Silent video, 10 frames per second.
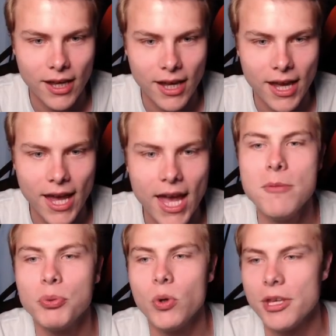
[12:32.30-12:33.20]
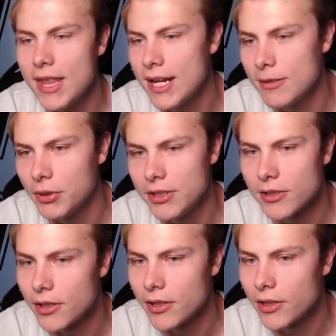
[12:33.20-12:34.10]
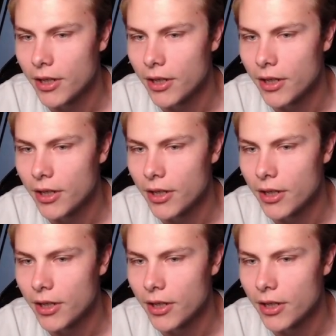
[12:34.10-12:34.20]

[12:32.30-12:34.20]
April he made that in Blender.